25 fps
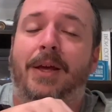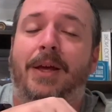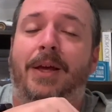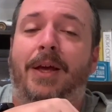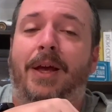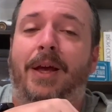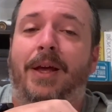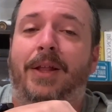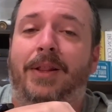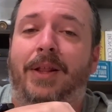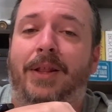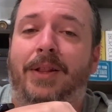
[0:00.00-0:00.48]

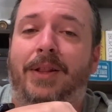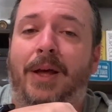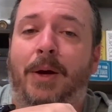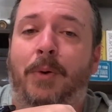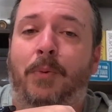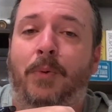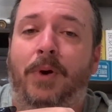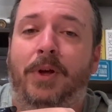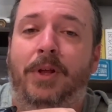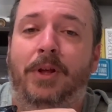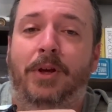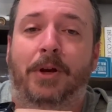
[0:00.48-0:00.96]
And then that
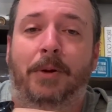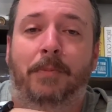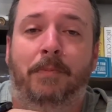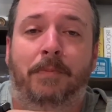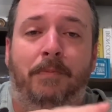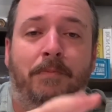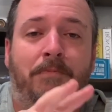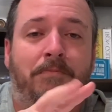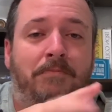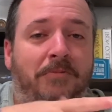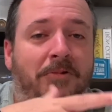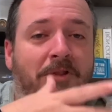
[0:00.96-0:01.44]
way you can
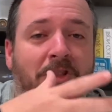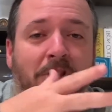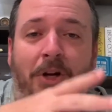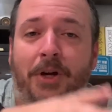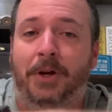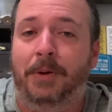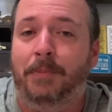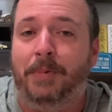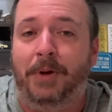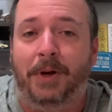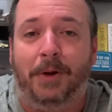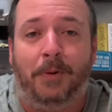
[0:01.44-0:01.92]

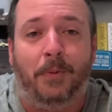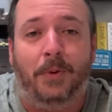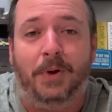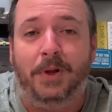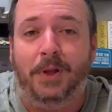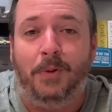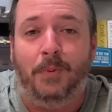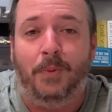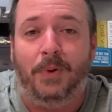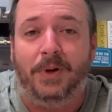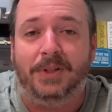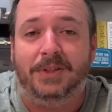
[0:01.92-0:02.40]
cherry pick what you
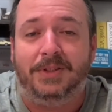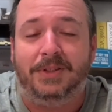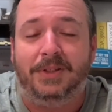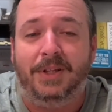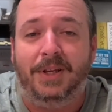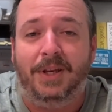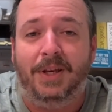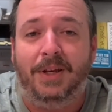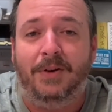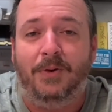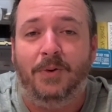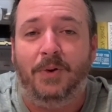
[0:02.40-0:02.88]
want to
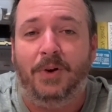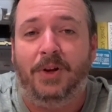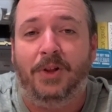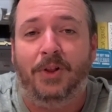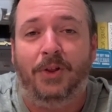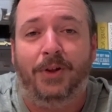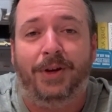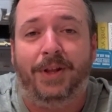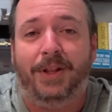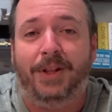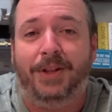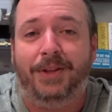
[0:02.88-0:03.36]
see, or you can
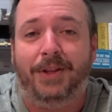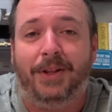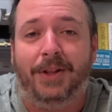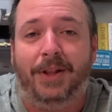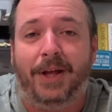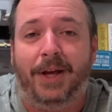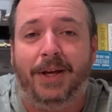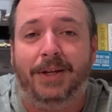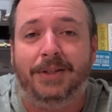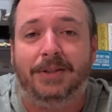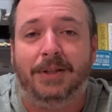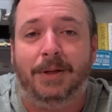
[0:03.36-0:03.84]
look at the
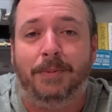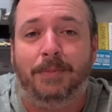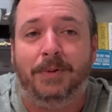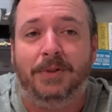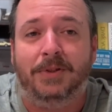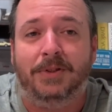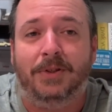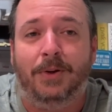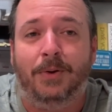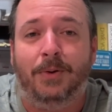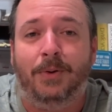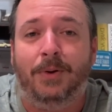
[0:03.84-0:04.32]
last
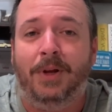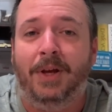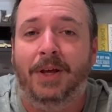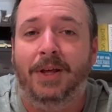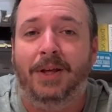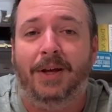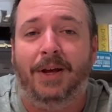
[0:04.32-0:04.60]
episode.